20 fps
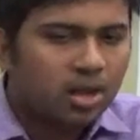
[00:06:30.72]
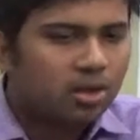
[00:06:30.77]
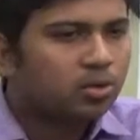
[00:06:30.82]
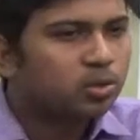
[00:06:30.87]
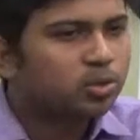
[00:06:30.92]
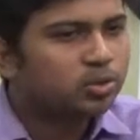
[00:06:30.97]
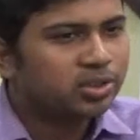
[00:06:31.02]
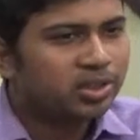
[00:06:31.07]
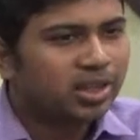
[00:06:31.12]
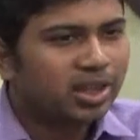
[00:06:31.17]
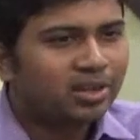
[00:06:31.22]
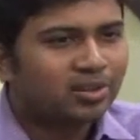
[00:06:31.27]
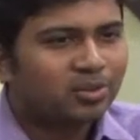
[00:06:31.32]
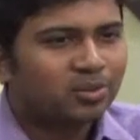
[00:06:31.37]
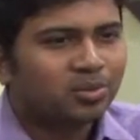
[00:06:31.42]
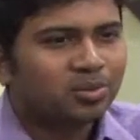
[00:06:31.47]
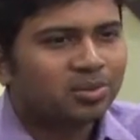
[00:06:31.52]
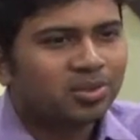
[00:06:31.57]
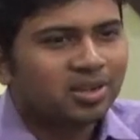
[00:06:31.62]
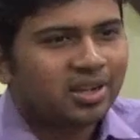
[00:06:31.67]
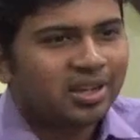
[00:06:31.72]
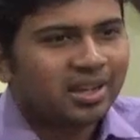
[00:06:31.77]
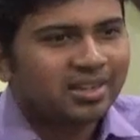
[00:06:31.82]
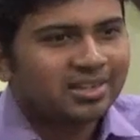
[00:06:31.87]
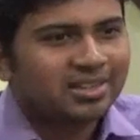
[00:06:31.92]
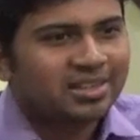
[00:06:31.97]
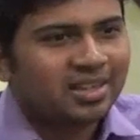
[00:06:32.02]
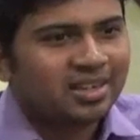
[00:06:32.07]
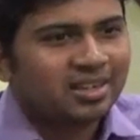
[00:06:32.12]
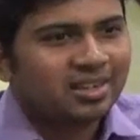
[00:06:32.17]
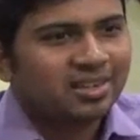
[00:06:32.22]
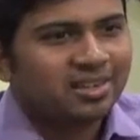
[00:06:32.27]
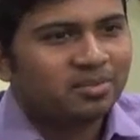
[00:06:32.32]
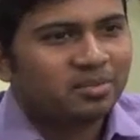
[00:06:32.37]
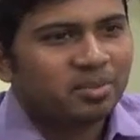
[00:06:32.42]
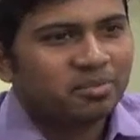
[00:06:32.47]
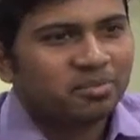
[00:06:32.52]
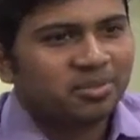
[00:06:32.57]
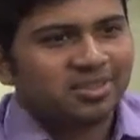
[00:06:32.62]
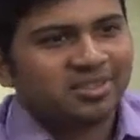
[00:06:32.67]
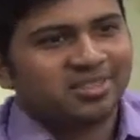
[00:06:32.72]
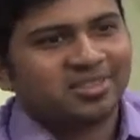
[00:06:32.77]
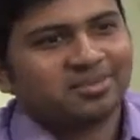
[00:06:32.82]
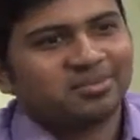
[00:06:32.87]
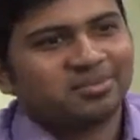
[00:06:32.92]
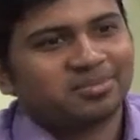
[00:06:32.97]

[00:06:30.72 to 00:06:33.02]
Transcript: No, sir, I don't exactly remember, sir.